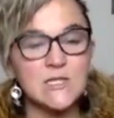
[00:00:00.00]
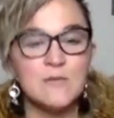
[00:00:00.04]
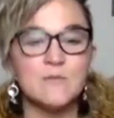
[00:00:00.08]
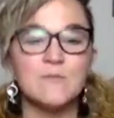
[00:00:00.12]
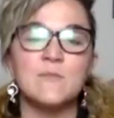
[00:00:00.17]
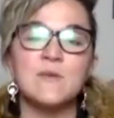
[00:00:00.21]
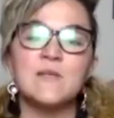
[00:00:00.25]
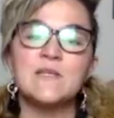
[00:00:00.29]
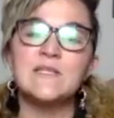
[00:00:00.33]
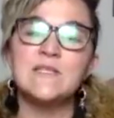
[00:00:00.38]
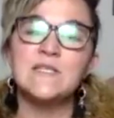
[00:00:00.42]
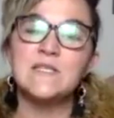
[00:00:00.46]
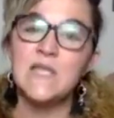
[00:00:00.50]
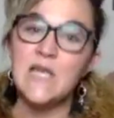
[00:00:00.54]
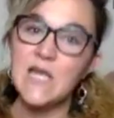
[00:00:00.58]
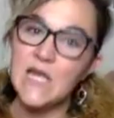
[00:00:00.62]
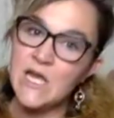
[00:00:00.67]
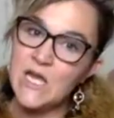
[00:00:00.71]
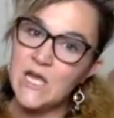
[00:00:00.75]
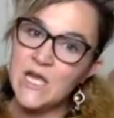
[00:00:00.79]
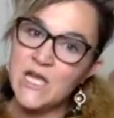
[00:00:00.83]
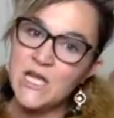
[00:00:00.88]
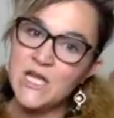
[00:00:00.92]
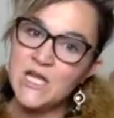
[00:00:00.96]
and my
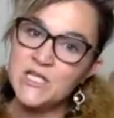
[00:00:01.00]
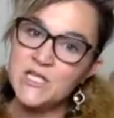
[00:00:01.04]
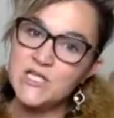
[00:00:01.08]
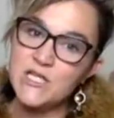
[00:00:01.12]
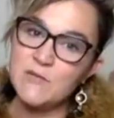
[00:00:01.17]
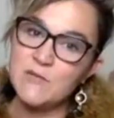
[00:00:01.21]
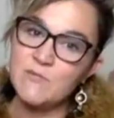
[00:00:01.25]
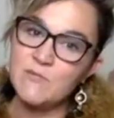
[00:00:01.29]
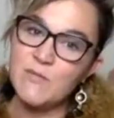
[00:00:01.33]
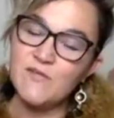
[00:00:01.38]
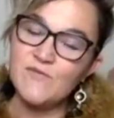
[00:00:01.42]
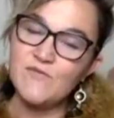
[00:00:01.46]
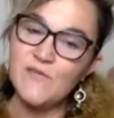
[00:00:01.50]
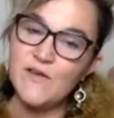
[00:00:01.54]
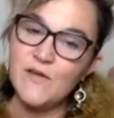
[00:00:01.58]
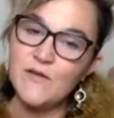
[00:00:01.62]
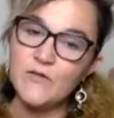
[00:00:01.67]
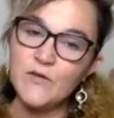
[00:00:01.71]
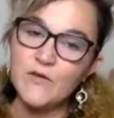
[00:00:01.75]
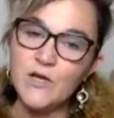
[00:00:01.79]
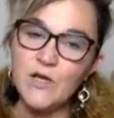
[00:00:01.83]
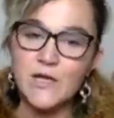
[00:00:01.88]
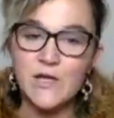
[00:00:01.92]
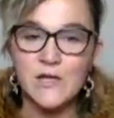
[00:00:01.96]
sage and my
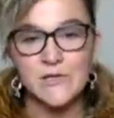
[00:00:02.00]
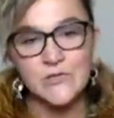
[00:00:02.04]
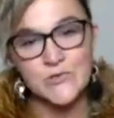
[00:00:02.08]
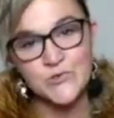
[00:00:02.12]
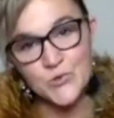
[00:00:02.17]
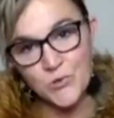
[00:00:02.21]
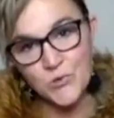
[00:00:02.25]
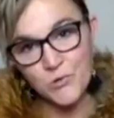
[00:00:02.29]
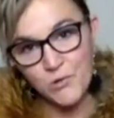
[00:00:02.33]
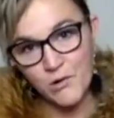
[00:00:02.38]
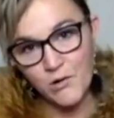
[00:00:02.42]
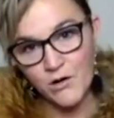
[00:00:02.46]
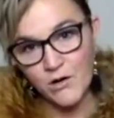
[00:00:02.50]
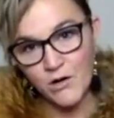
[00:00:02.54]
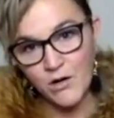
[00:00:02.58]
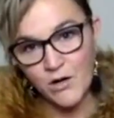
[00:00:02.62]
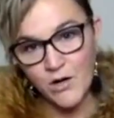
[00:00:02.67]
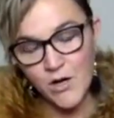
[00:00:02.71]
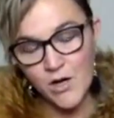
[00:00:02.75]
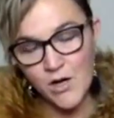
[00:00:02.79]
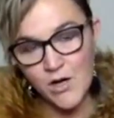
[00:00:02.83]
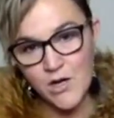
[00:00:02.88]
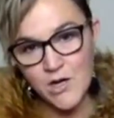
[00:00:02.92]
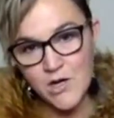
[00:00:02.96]
favorite angel
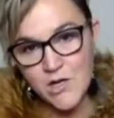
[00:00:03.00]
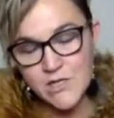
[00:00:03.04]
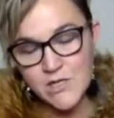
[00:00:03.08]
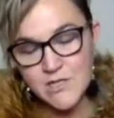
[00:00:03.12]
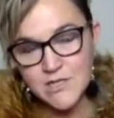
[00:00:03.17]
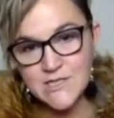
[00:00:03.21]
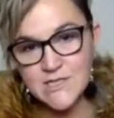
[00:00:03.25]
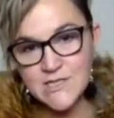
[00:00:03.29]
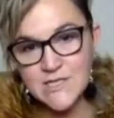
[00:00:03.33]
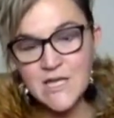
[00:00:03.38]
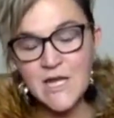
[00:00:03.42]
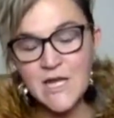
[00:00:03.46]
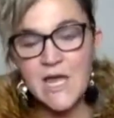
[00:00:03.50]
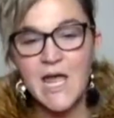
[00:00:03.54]
cards